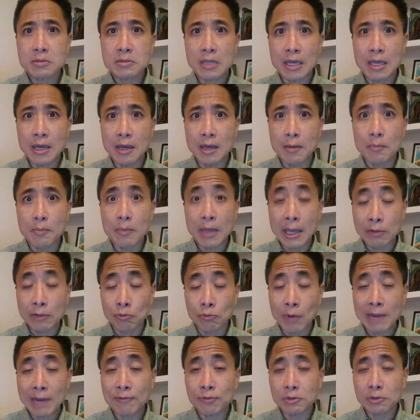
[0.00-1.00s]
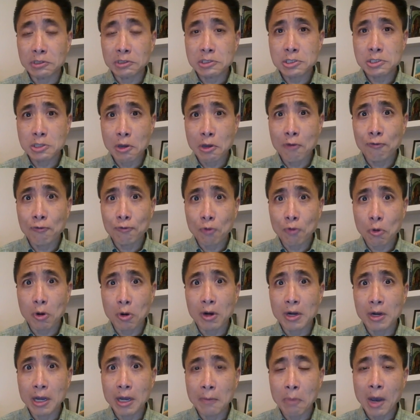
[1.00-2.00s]
and rightfully so
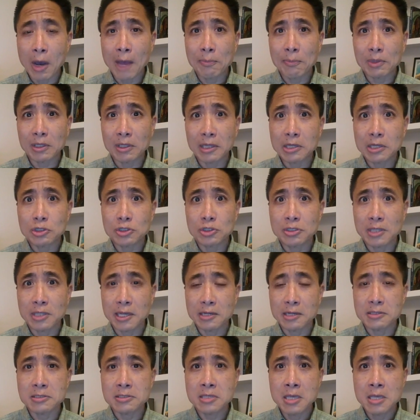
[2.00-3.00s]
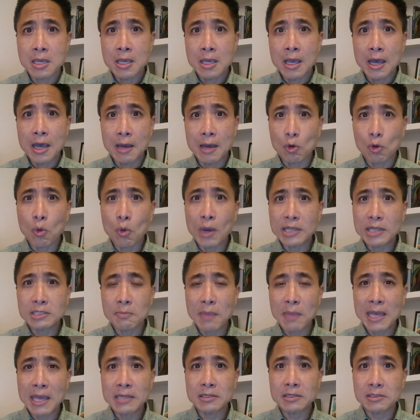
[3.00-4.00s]
for a population that is quite
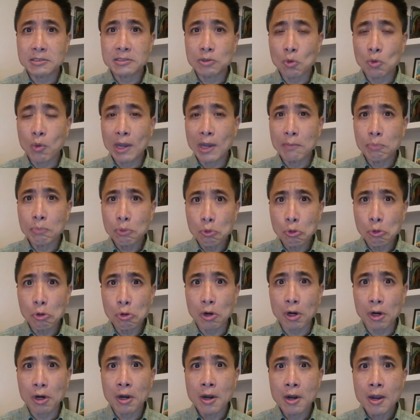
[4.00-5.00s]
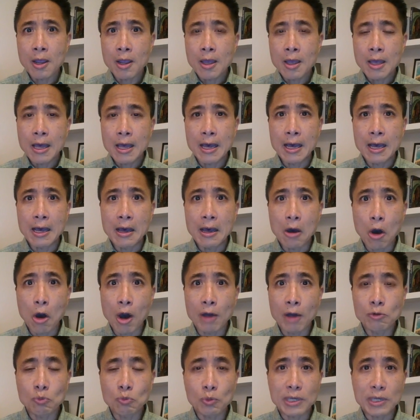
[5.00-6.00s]
dependent and quite poor
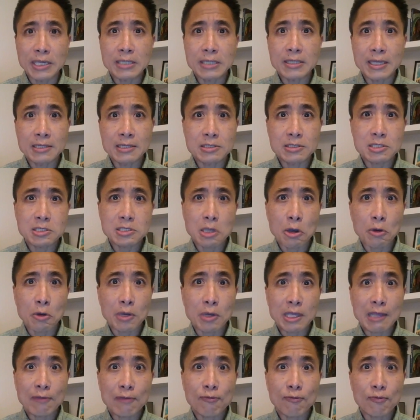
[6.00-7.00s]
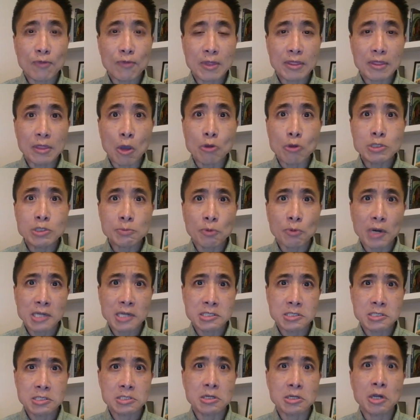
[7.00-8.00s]
on wheat. And so if those
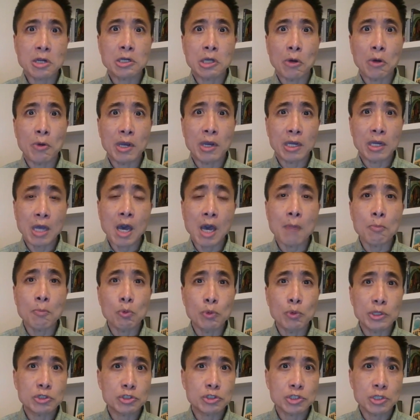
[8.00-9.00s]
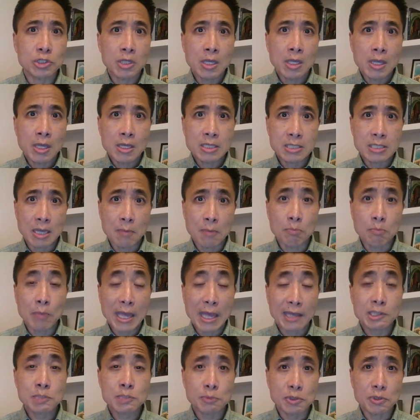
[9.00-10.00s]
prices start going up, which some
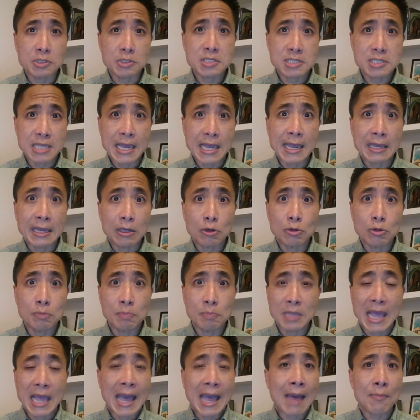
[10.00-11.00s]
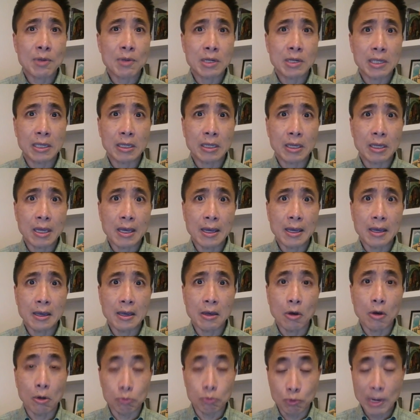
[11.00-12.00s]
experts say could be happening
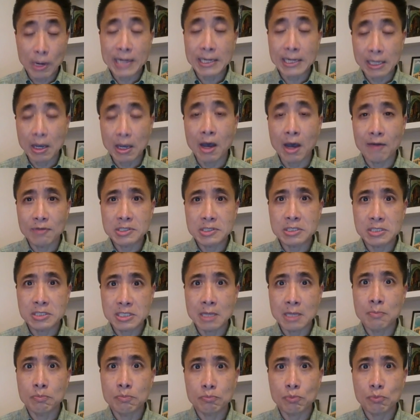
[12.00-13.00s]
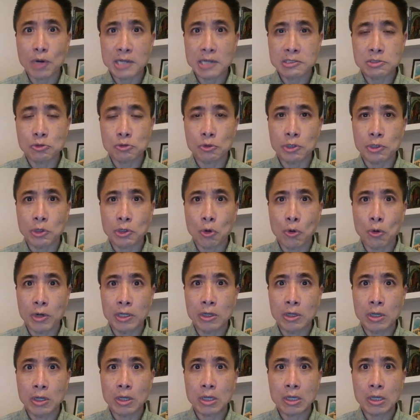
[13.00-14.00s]
already, obviously some prices are
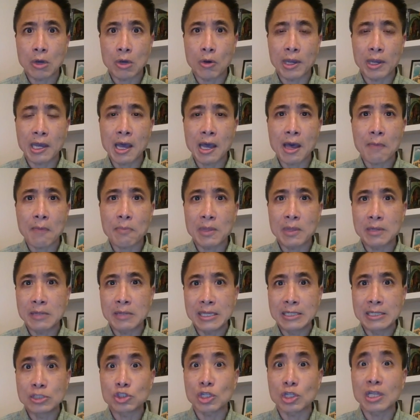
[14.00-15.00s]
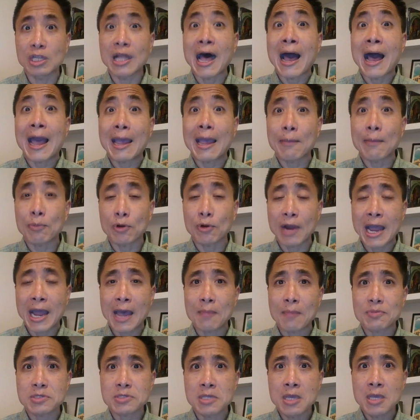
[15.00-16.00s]
already going up, and in July
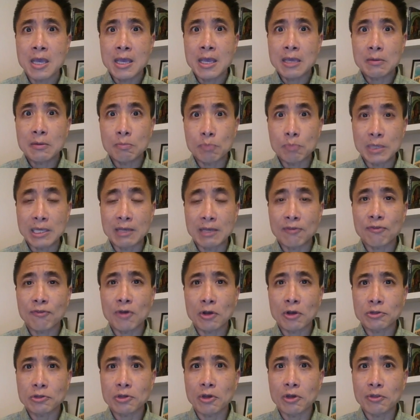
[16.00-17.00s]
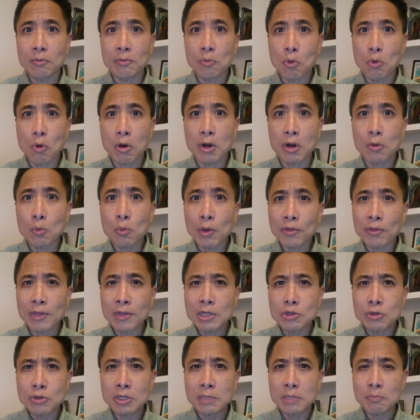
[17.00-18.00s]
perhaps being felt all the more, well,
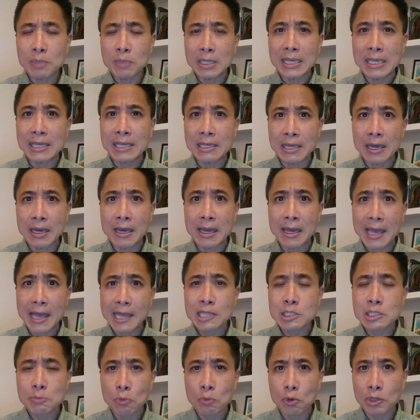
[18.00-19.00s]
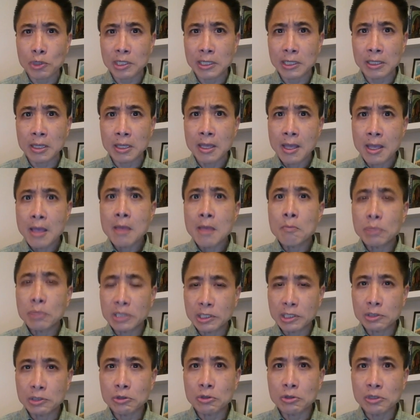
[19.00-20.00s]
then you could be exporting
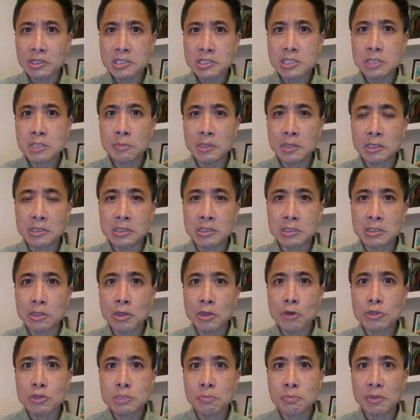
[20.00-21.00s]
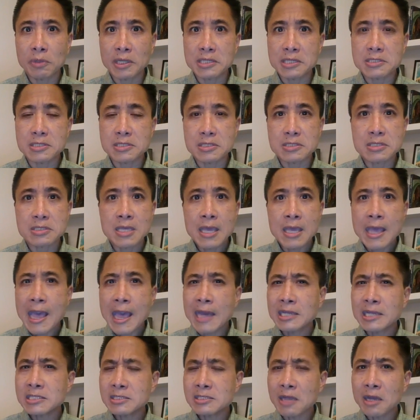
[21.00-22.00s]
political instability to those places.
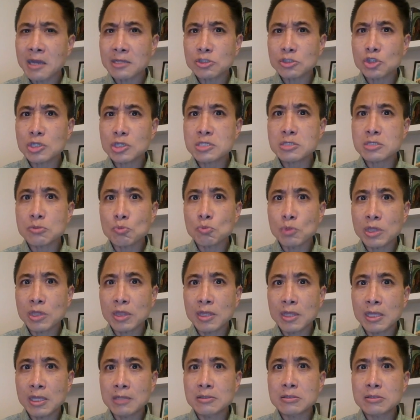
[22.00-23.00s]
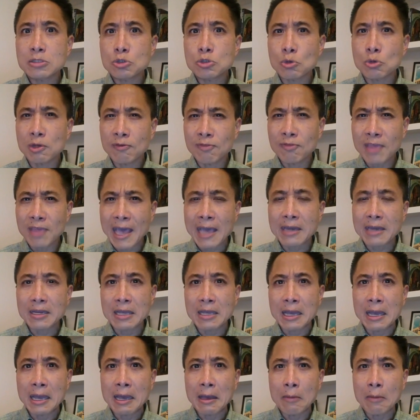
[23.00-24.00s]
And it's not just within sort of
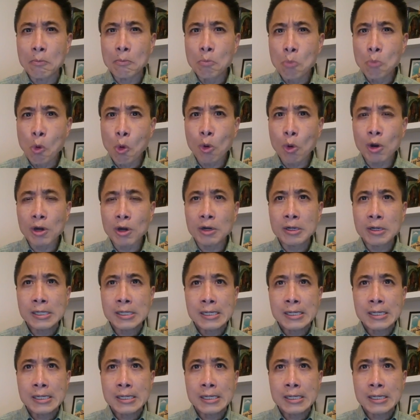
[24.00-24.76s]
that more